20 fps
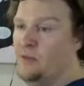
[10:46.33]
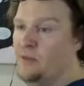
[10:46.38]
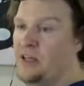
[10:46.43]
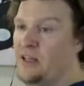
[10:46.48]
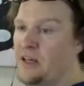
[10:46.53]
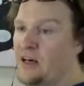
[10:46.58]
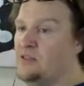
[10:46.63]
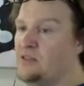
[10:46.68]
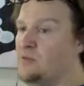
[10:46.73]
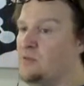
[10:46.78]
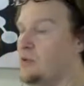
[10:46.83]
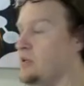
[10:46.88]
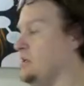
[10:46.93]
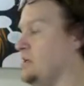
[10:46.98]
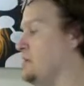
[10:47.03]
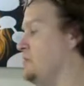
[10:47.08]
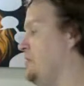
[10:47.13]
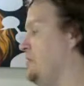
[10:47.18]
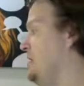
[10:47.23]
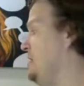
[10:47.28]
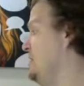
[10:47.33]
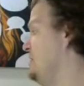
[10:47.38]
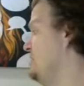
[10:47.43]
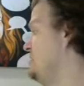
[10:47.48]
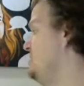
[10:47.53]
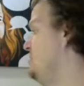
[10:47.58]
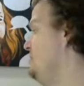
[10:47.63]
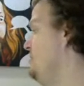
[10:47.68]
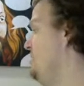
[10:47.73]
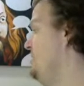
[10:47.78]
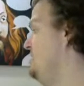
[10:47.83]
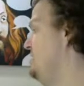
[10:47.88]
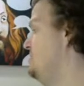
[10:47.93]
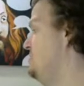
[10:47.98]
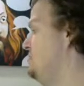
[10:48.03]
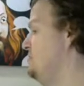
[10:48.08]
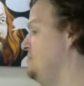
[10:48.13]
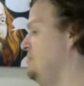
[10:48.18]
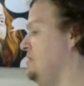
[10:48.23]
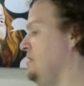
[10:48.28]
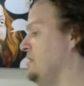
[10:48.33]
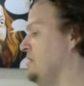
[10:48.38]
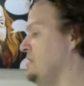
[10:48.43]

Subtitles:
me, that's really compelling. To me, that's really